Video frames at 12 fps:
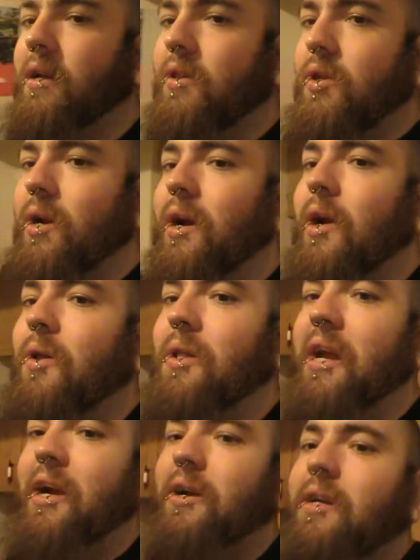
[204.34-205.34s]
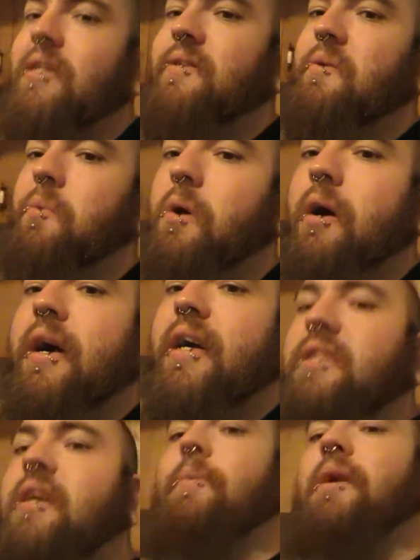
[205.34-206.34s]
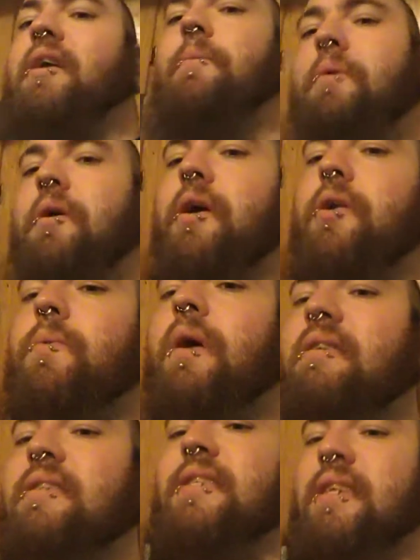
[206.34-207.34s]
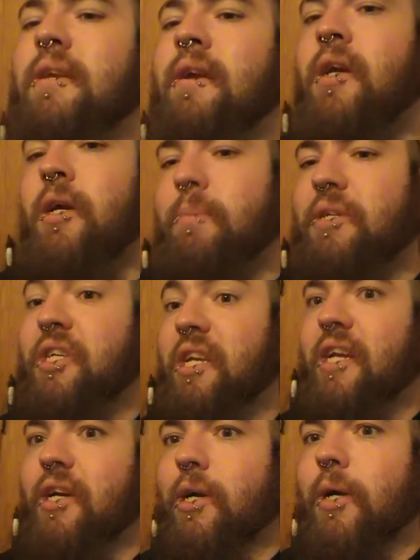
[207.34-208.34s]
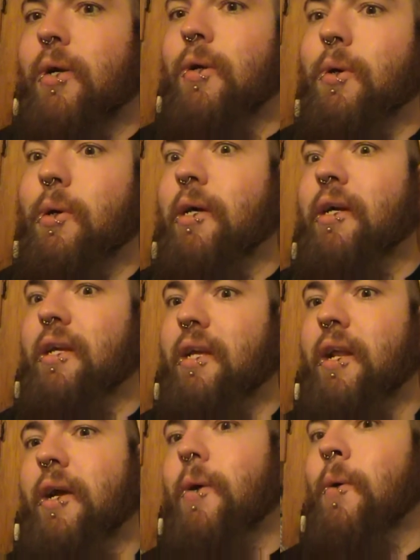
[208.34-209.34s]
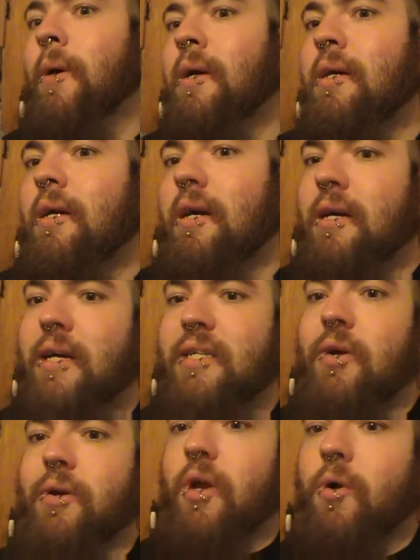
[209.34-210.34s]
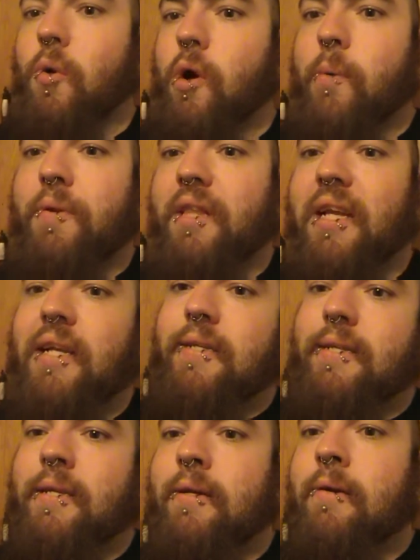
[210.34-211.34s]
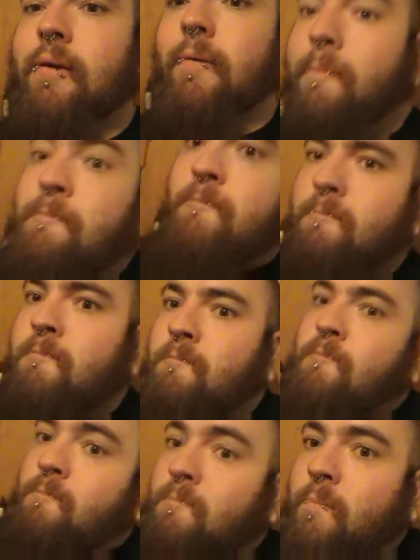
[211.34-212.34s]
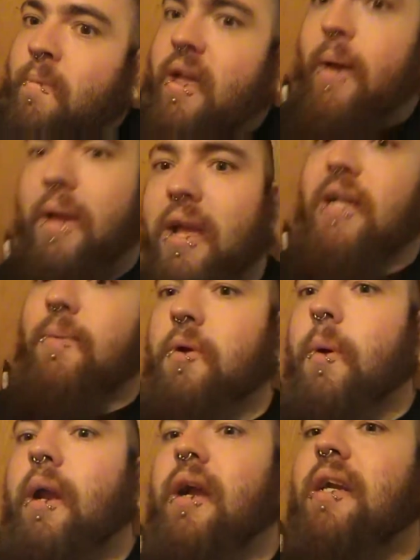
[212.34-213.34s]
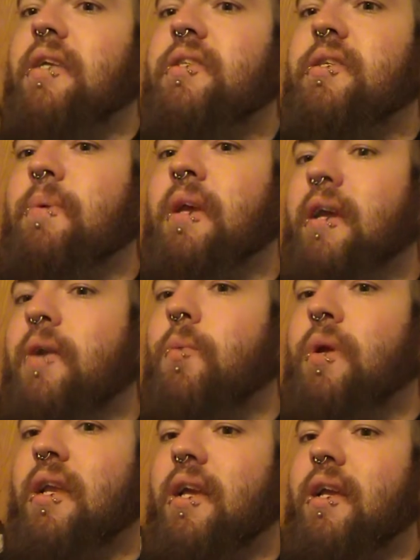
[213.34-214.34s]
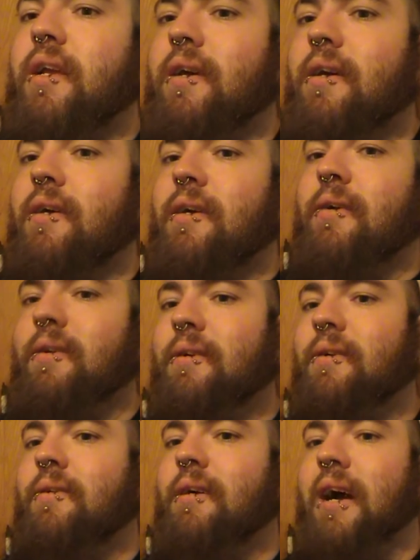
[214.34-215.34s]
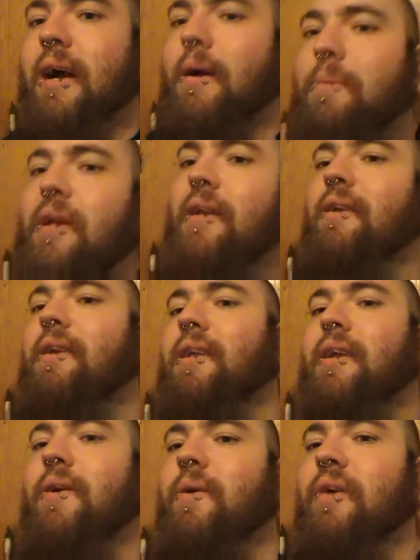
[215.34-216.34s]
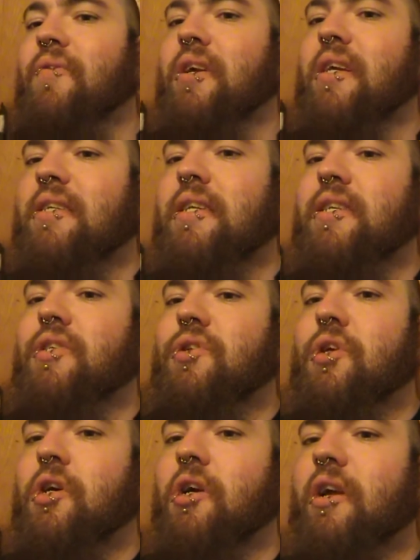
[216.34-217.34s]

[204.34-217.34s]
They're hilarious to watch. I mean, come on. Who hasn't seen Machine Girl or, you know, uh, Tokyo Gore Police? I mean, to be quite honest, man, we need... I, I mean, you know, if you're going to say disturb...